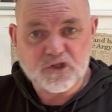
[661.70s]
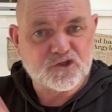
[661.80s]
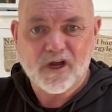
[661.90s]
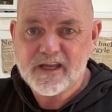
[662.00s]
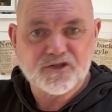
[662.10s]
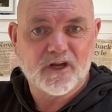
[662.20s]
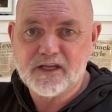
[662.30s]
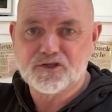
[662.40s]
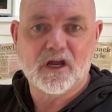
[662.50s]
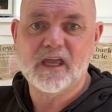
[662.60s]
to try
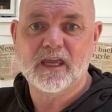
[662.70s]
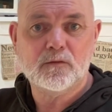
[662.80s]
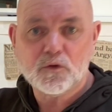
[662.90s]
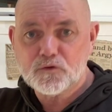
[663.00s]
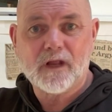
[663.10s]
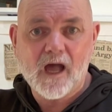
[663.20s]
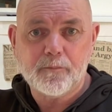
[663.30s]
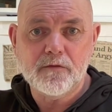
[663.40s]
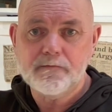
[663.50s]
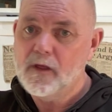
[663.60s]
again. What's going to
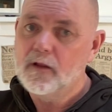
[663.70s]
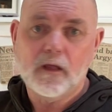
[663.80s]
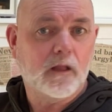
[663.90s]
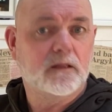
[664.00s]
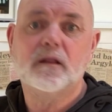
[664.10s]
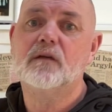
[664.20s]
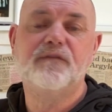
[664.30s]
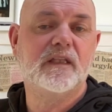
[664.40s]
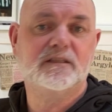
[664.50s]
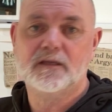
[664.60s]
happen? They'll
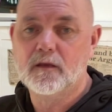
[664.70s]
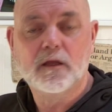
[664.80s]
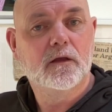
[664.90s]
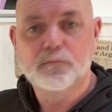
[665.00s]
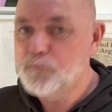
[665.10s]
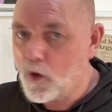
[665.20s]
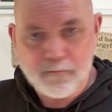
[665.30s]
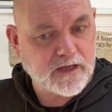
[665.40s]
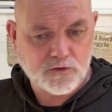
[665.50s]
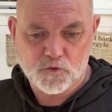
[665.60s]
eventually not
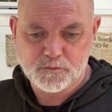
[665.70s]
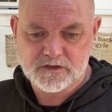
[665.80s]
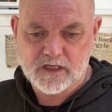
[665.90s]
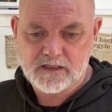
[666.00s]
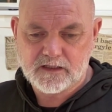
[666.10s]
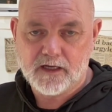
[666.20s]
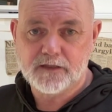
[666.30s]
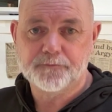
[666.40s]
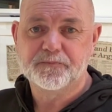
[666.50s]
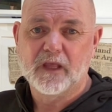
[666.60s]
make those mistakes,
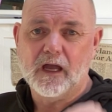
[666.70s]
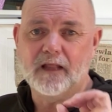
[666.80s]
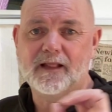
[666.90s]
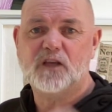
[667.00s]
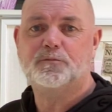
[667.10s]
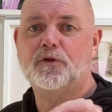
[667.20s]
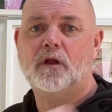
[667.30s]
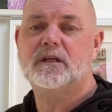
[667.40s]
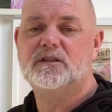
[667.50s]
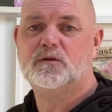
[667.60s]
guys. And last but
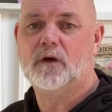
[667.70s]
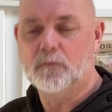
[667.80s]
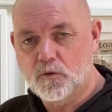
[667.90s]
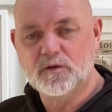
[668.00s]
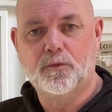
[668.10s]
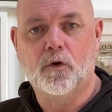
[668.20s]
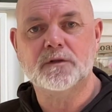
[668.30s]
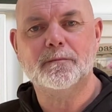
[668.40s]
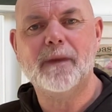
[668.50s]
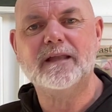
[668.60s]
not least as well, most
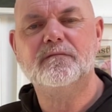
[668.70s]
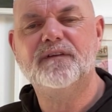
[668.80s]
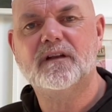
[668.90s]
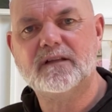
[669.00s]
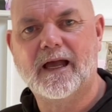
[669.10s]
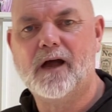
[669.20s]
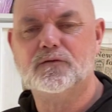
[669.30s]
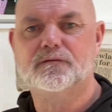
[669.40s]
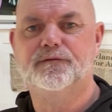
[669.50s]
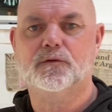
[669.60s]
important, make them feel
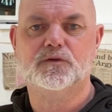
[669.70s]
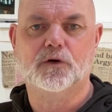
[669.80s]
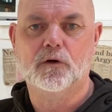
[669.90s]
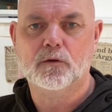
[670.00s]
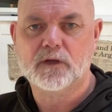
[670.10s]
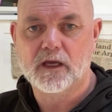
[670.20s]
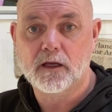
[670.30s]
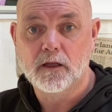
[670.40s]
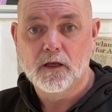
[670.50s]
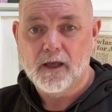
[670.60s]
1,000 foot tall,
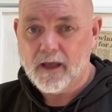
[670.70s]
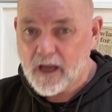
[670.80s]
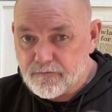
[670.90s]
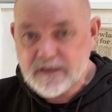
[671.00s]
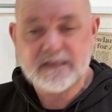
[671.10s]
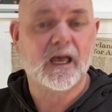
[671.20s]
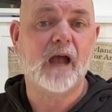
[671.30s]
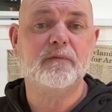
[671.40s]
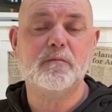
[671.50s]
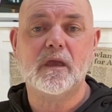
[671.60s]
okay? Every
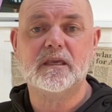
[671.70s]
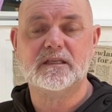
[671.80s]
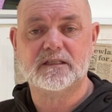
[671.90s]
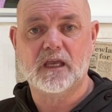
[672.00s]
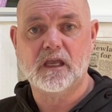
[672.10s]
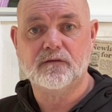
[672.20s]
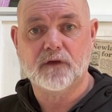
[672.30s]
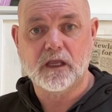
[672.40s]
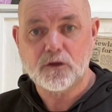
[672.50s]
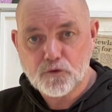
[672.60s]
time they make a save,
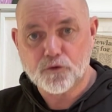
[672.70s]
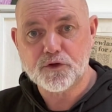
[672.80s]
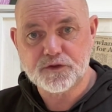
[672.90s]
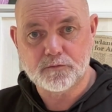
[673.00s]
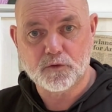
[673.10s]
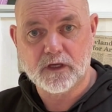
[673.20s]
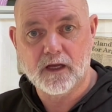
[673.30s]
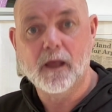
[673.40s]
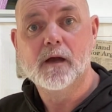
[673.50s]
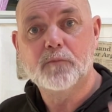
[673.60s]
encourage them,
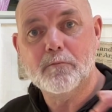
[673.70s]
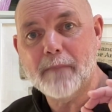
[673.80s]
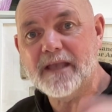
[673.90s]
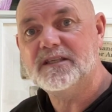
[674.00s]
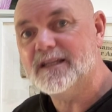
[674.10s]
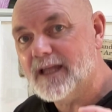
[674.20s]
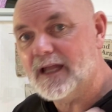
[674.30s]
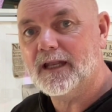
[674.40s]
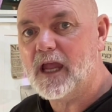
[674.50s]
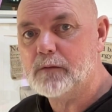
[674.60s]
okay? But mention their
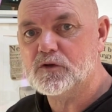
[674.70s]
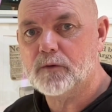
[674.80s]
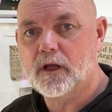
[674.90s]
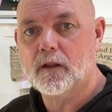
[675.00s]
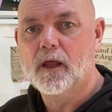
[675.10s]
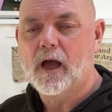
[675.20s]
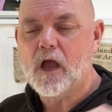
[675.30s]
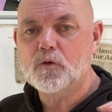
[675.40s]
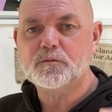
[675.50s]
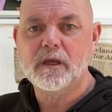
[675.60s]
name as well. I
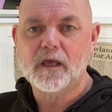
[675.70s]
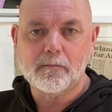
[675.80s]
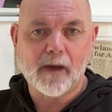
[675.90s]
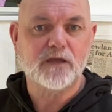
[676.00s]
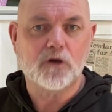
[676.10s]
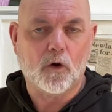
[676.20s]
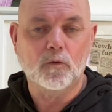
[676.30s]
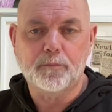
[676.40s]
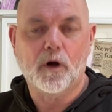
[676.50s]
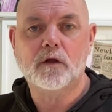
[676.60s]
always make it my
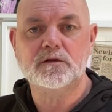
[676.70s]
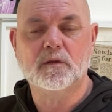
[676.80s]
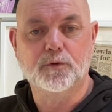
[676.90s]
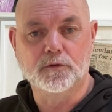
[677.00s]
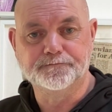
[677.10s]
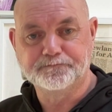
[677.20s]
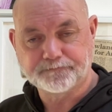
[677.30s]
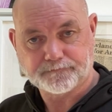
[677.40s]
goal, pardon the pun,